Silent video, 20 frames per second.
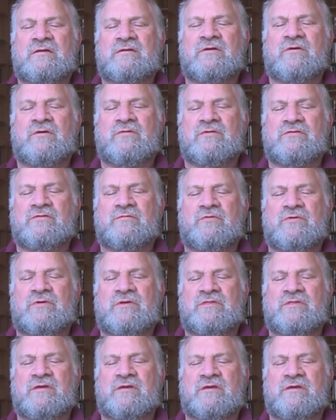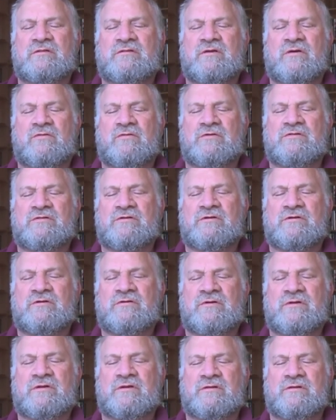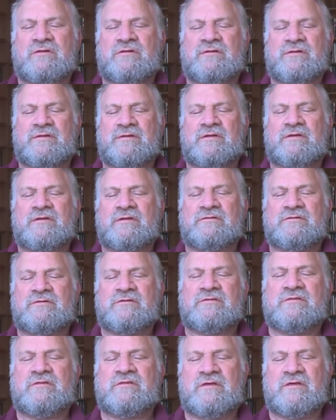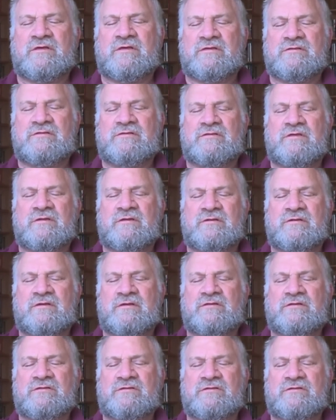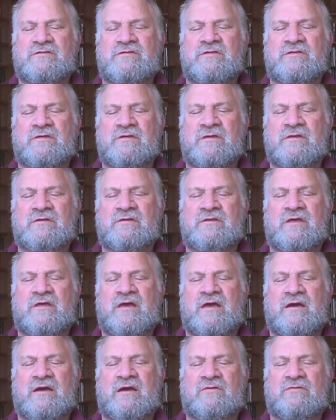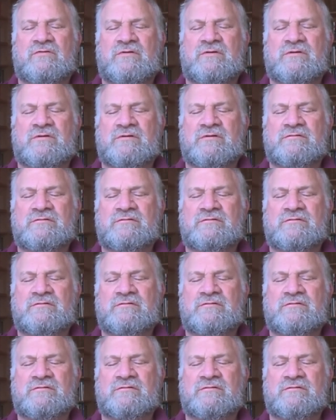no one's breathing, no one's hearing, just isness now.